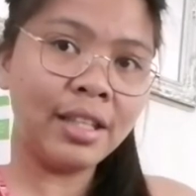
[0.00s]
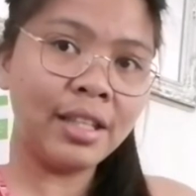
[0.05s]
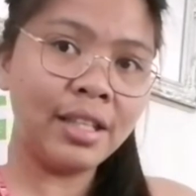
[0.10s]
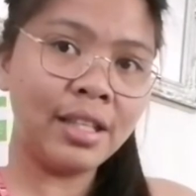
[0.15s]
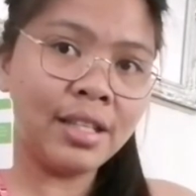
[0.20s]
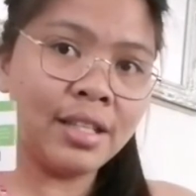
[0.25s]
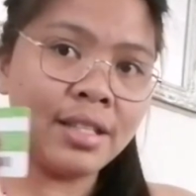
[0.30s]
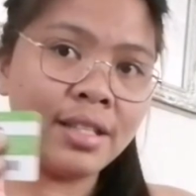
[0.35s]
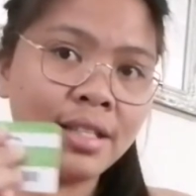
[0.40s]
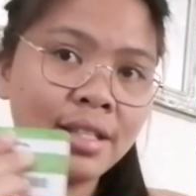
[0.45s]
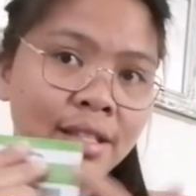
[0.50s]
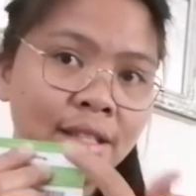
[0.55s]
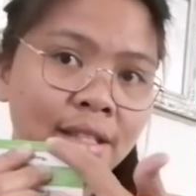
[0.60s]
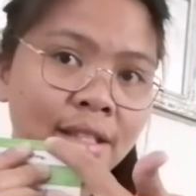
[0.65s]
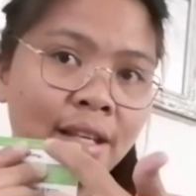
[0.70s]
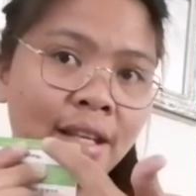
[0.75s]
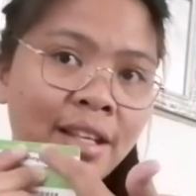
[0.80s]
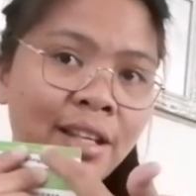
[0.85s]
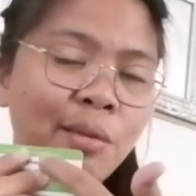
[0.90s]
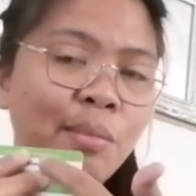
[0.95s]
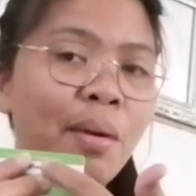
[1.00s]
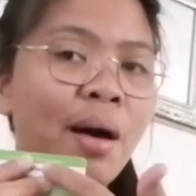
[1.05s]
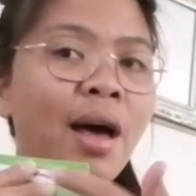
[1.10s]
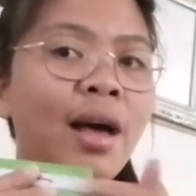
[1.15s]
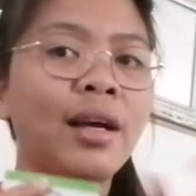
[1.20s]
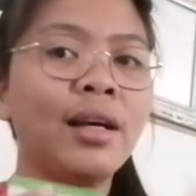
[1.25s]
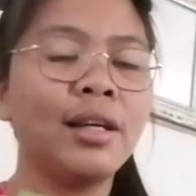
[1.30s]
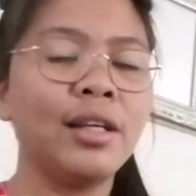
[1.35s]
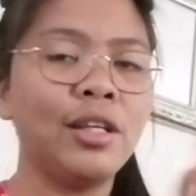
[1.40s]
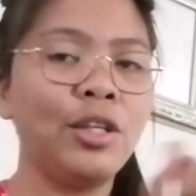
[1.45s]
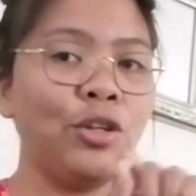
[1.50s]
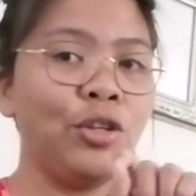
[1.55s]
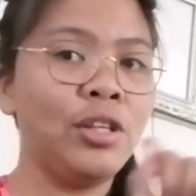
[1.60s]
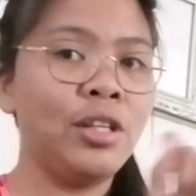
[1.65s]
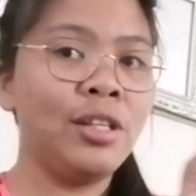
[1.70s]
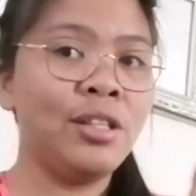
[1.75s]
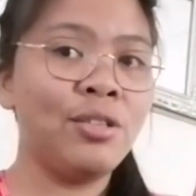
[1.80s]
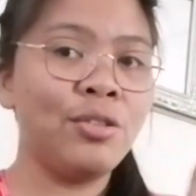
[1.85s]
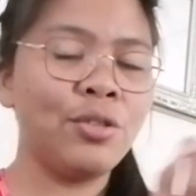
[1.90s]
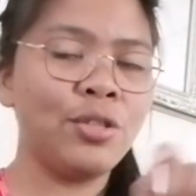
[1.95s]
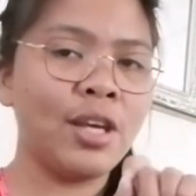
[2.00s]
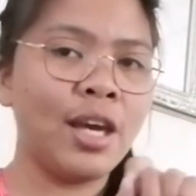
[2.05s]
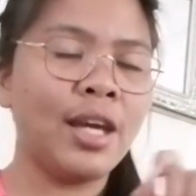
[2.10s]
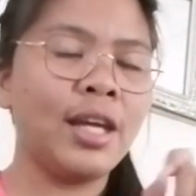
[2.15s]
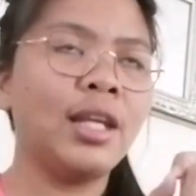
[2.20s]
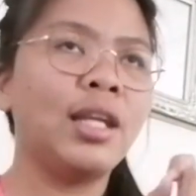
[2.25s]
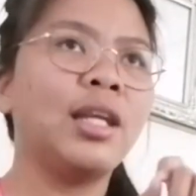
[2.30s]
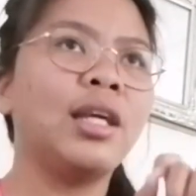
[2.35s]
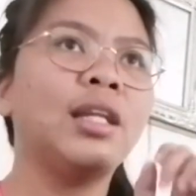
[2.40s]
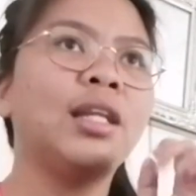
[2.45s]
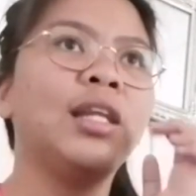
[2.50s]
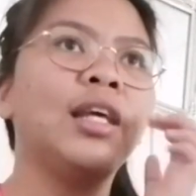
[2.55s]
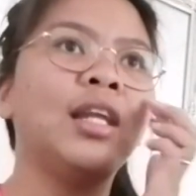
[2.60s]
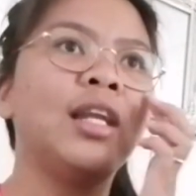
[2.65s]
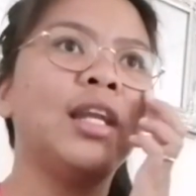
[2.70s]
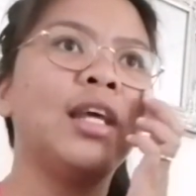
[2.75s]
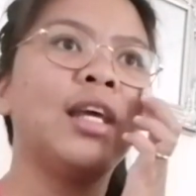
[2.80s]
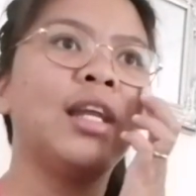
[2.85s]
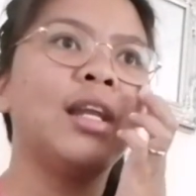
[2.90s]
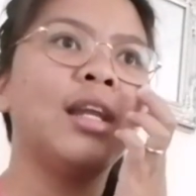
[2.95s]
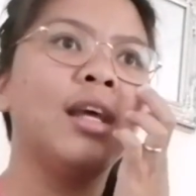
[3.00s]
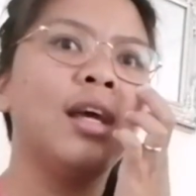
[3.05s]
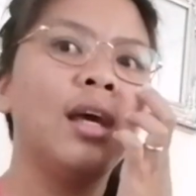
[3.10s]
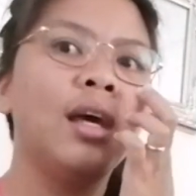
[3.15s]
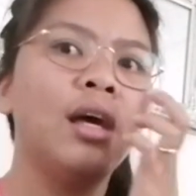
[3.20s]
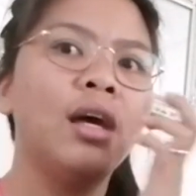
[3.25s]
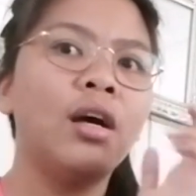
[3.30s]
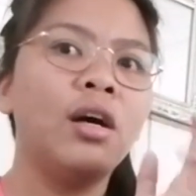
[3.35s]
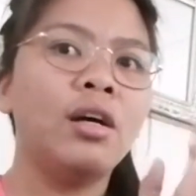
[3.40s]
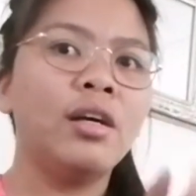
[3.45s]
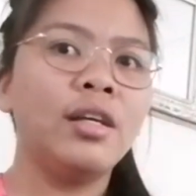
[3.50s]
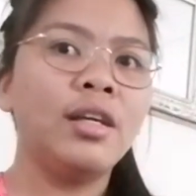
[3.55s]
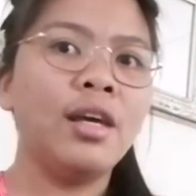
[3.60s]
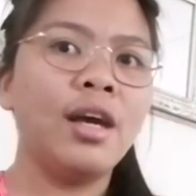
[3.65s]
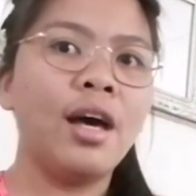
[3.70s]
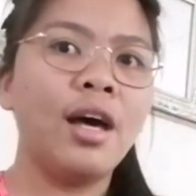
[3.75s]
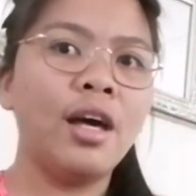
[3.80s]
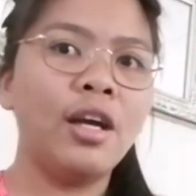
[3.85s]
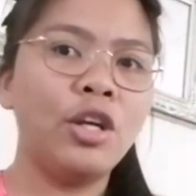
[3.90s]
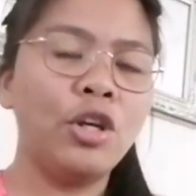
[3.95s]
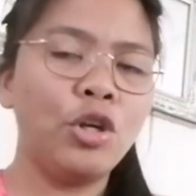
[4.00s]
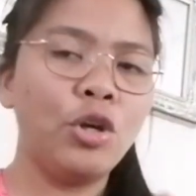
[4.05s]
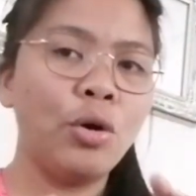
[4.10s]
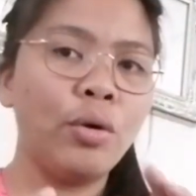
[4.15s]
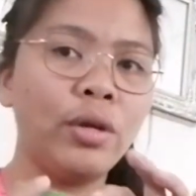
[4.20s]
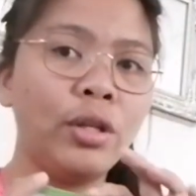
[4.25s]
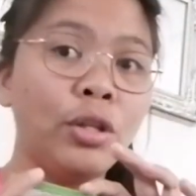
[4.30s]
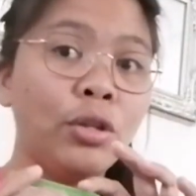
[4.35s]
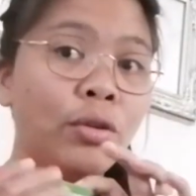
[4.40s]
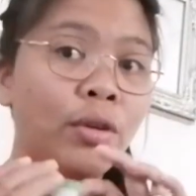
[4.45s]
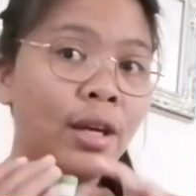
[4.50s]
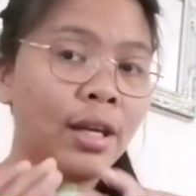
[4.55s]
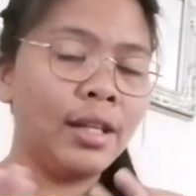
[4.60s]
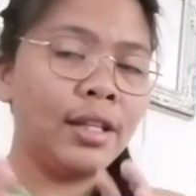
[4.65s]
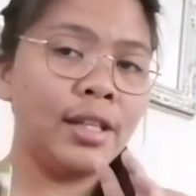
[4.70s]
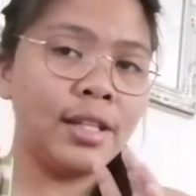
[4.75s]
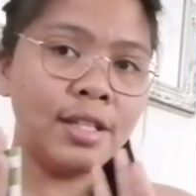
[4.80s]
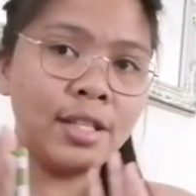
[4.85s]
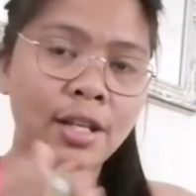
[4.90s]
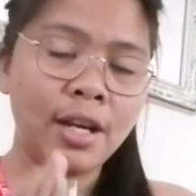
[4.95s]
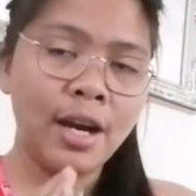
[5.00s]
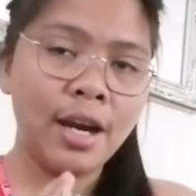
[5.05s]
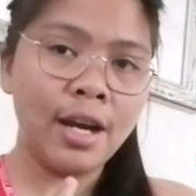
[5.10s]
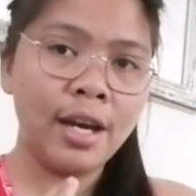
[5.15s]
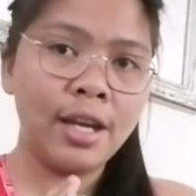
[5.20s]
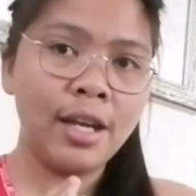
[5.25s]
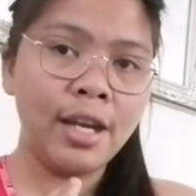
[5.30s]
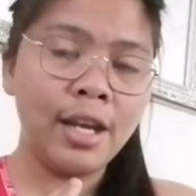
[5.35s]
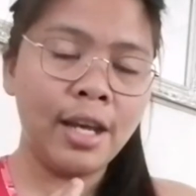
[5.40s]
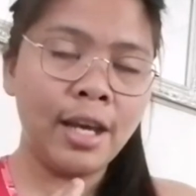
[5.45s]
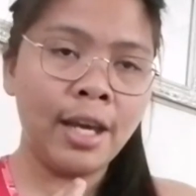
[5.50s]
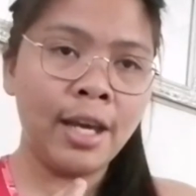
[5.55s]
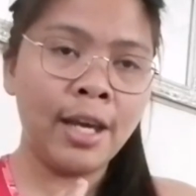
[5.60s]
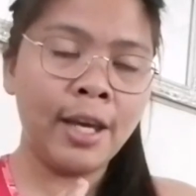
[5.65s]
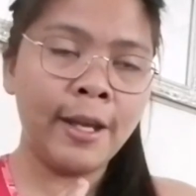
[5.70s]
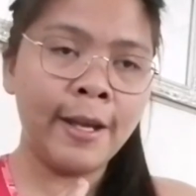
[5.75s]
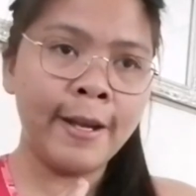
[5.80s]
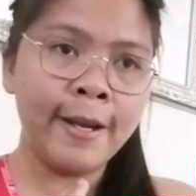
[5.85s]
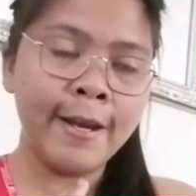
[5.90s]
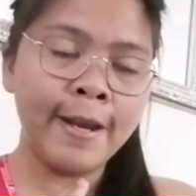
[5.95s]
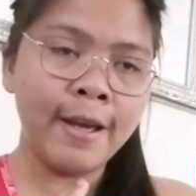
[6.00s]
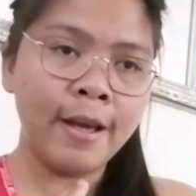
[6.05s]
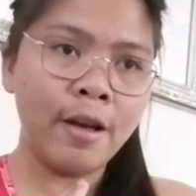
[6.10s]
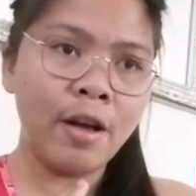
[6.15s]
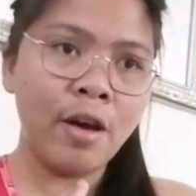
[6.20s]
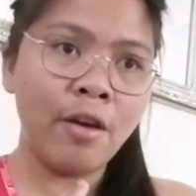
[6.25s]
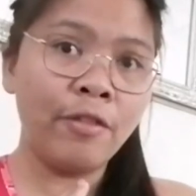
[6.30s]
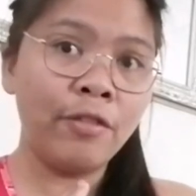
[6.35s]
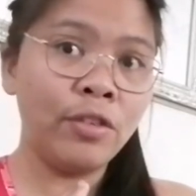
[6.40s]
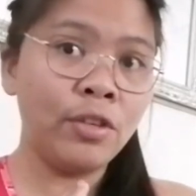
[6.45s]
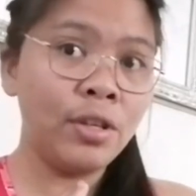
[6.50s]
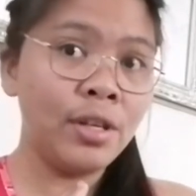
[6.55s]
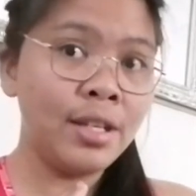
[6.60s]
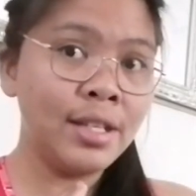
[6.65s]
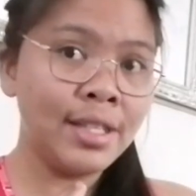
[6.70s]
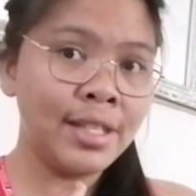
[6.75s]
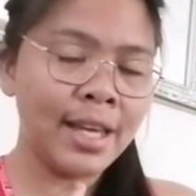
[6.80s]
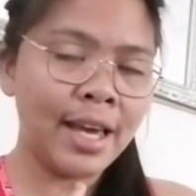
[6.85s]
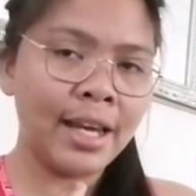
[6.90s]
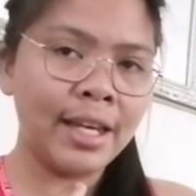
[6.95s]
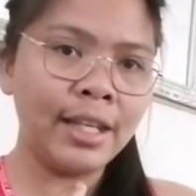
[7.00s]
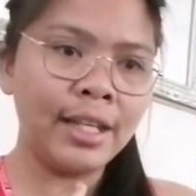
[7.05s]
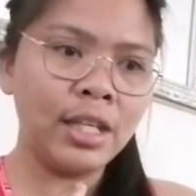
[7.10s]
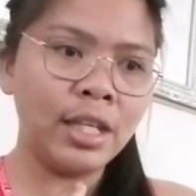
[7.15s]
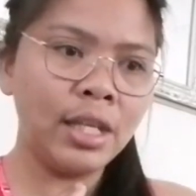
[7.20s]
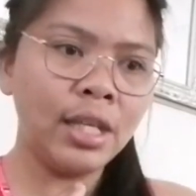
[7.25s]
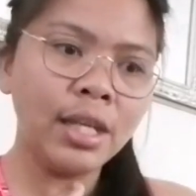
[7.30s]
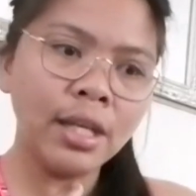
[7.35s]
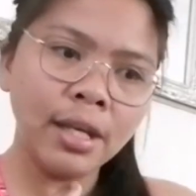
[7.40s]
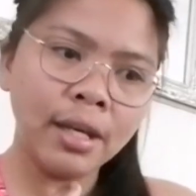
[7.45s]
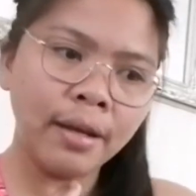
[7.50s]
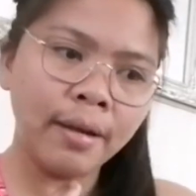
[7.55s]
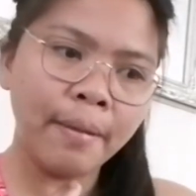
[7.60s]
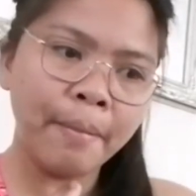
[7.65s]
This at the back, you need to sign it, and then yeah, you're going to get this card. And after the signing,